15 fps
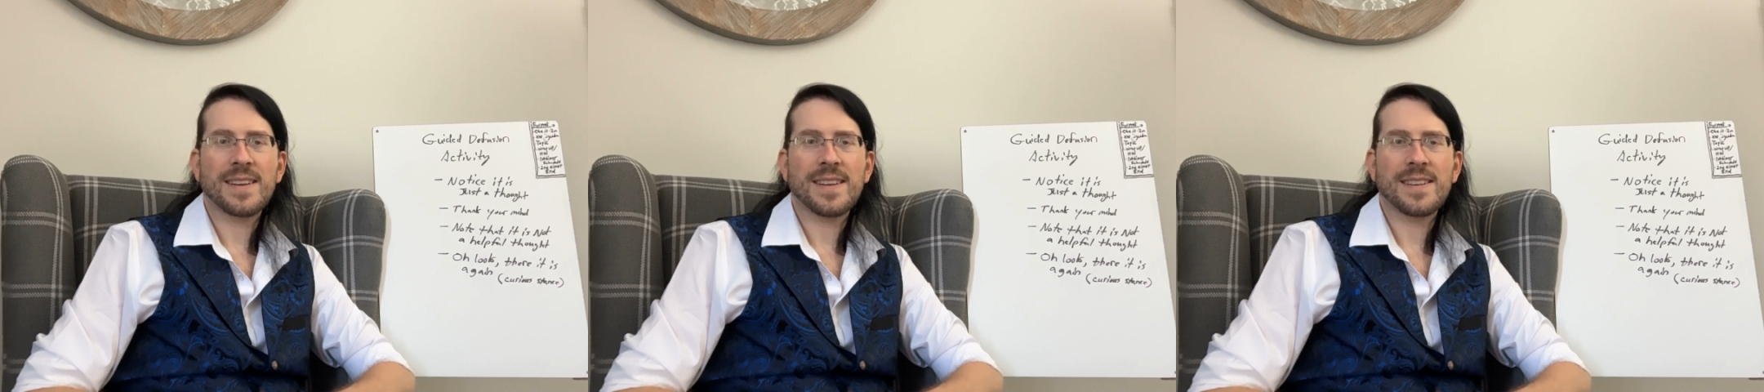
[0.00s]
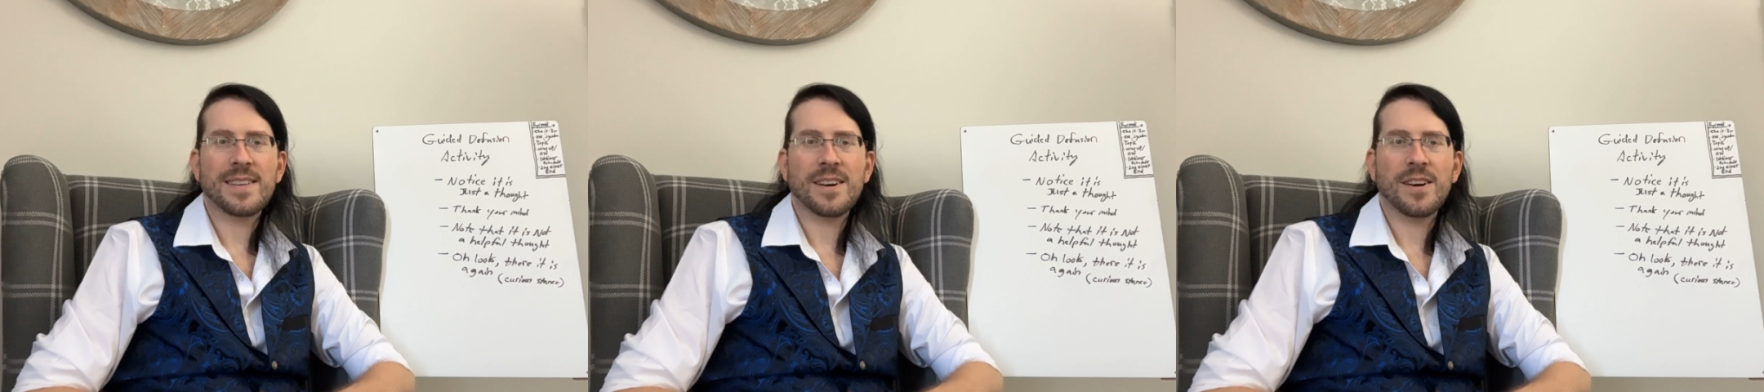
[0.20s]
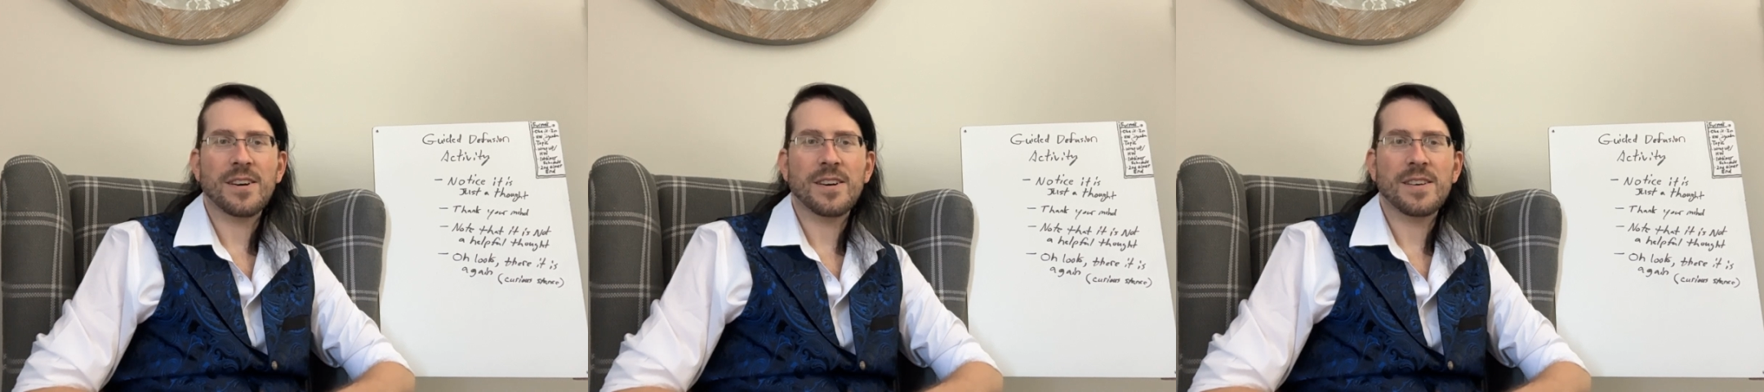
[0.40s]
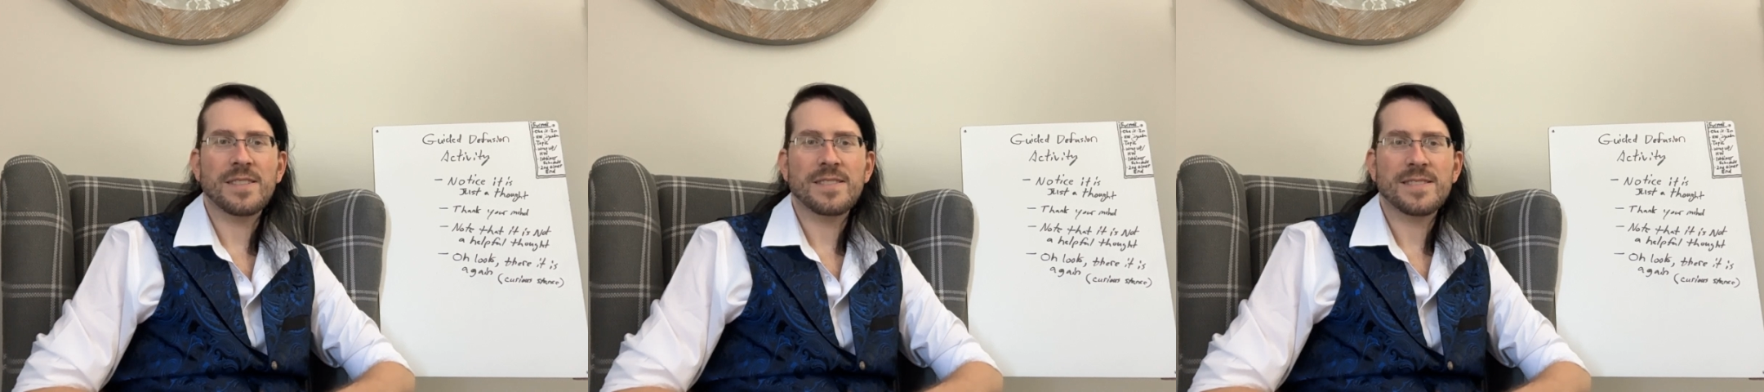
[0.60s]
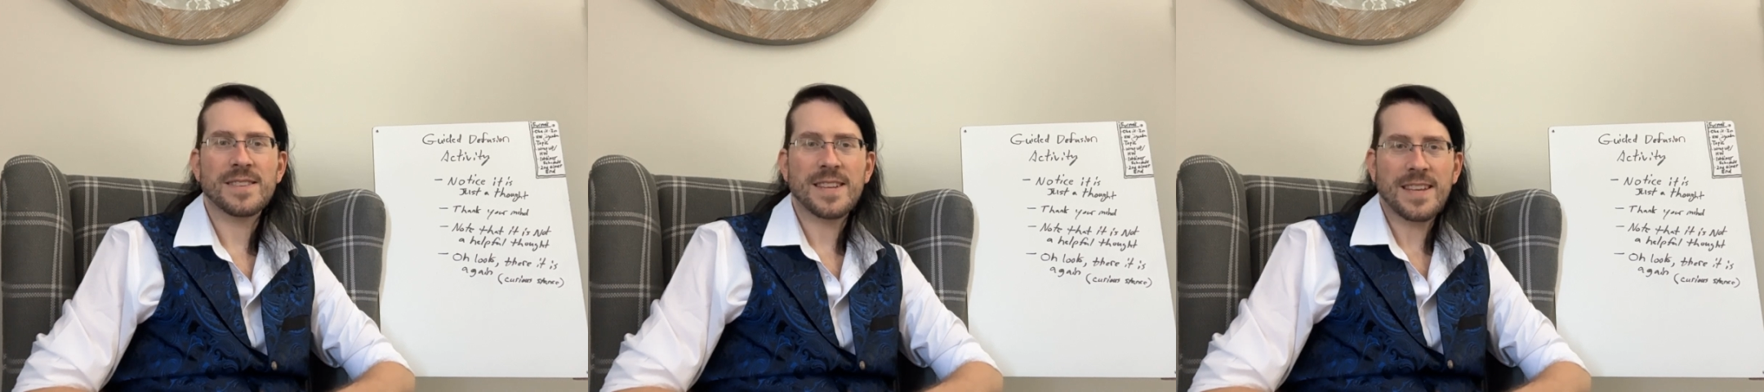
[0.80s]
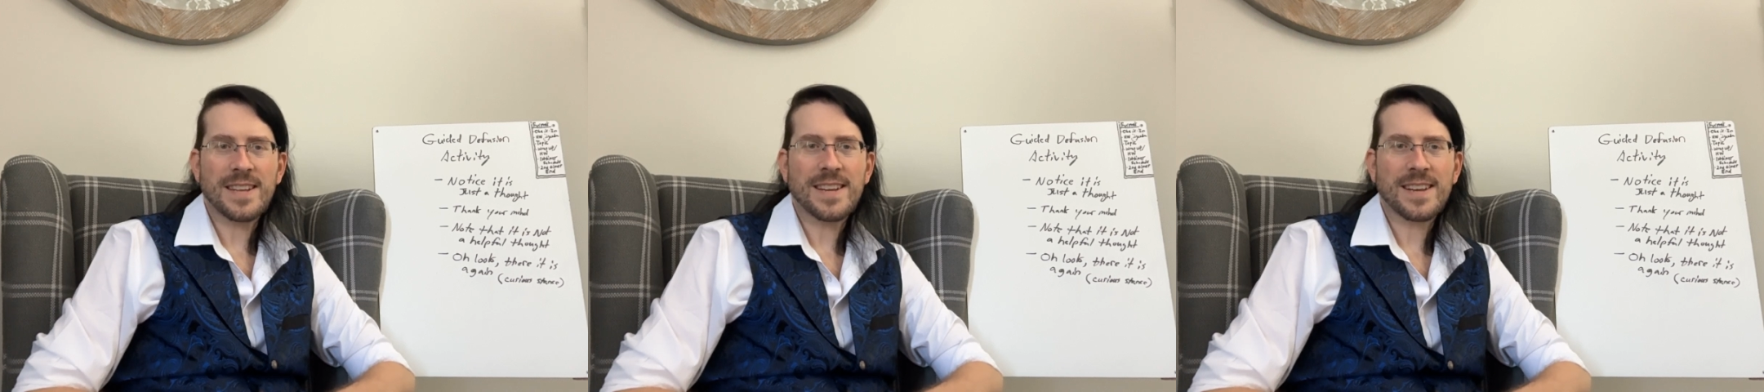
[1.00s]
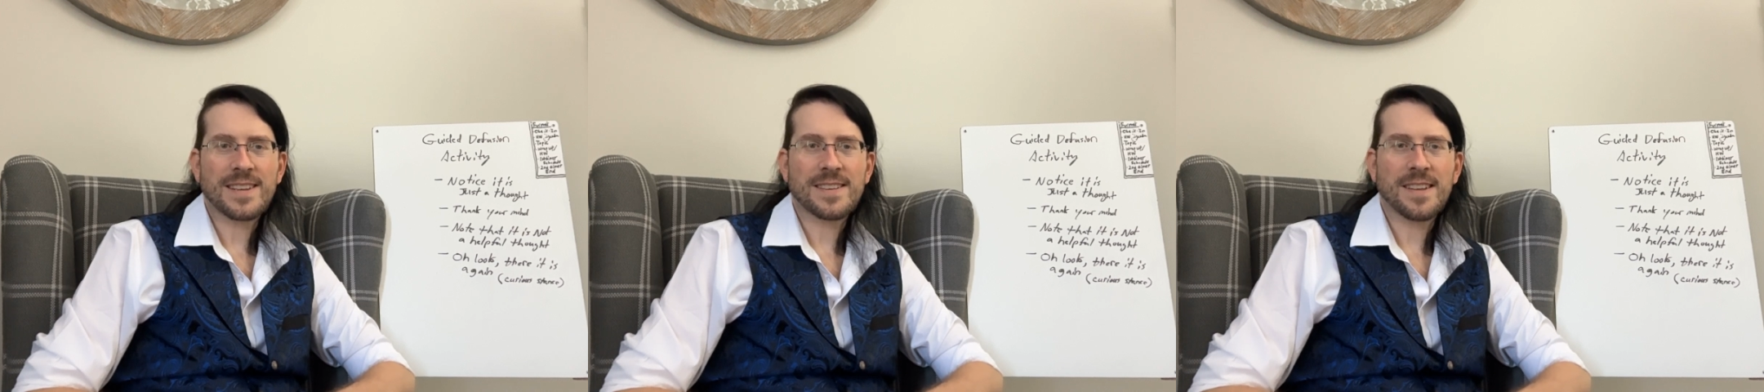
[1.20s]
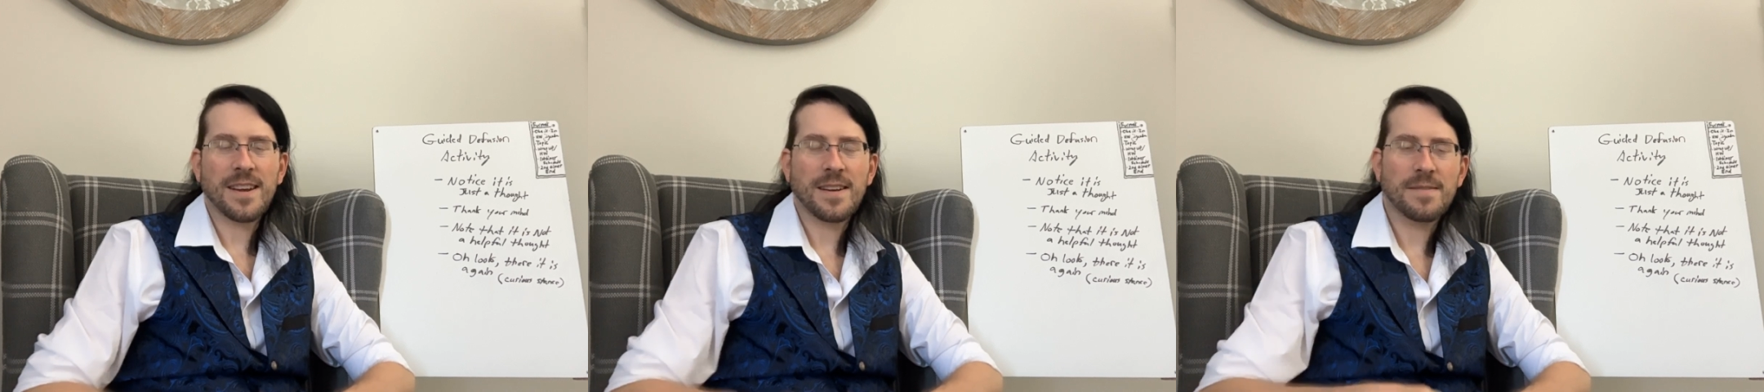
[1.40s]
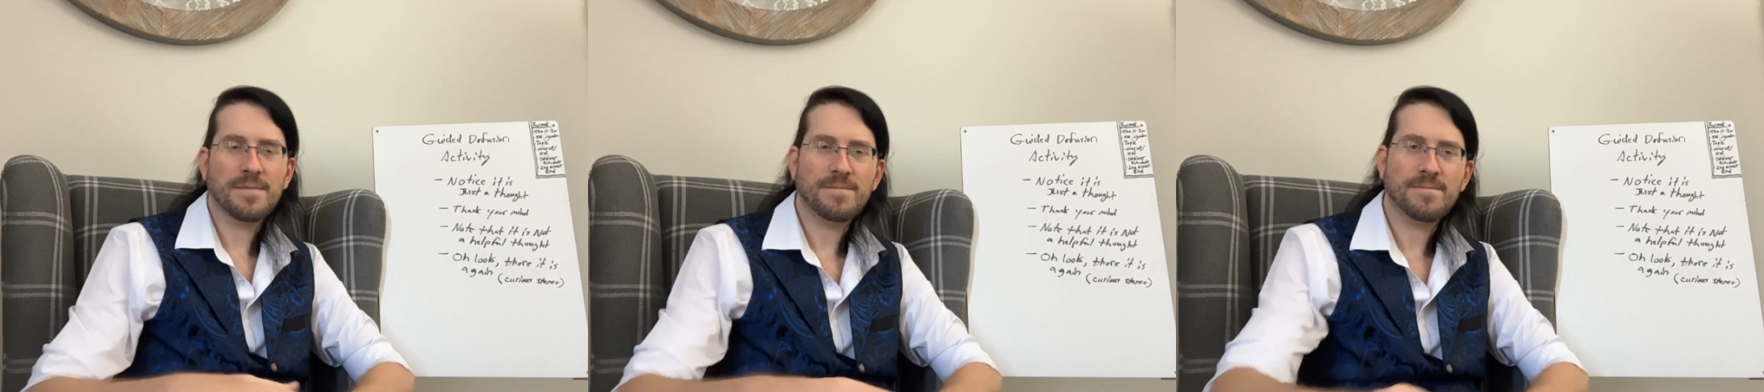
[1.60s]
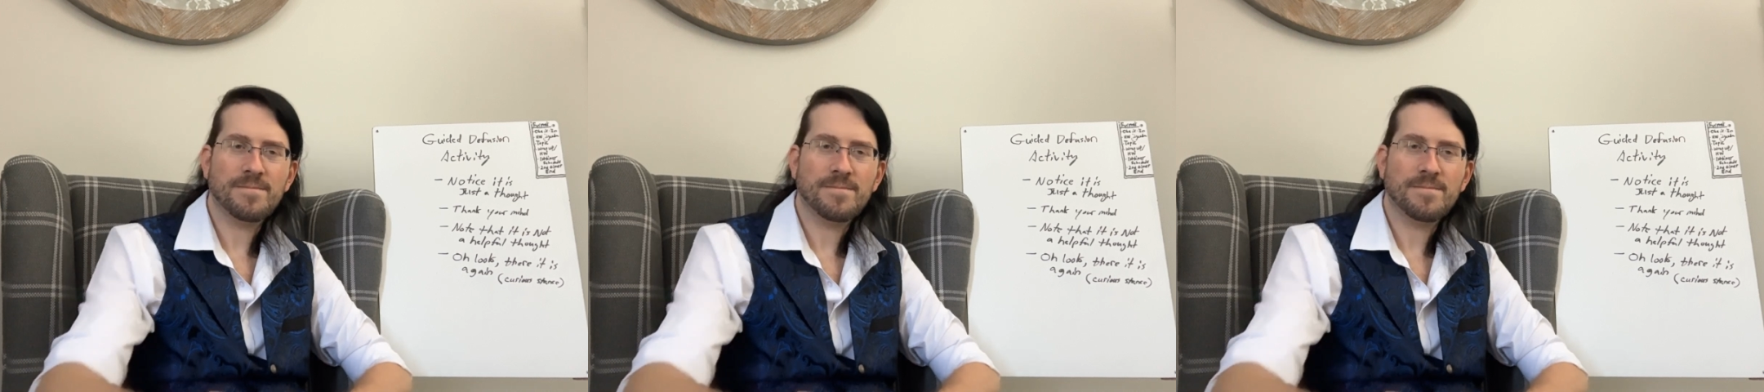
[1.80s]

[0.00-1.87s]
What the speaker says: and I'll see you next time.